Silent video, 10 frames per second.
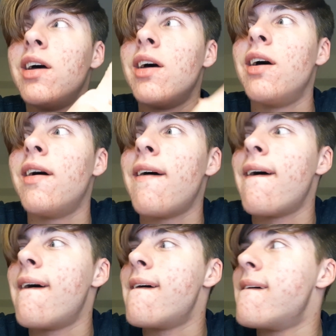
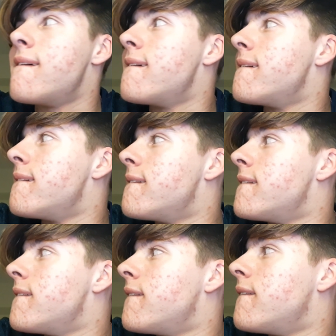
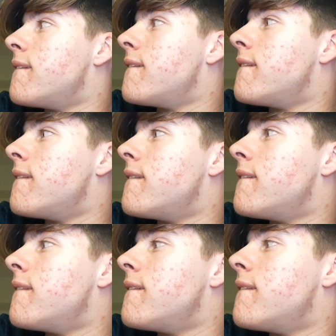
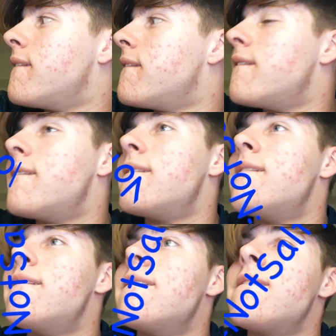
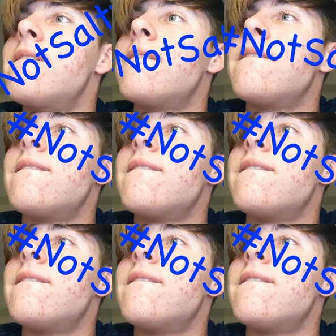No one is speaking in this clip.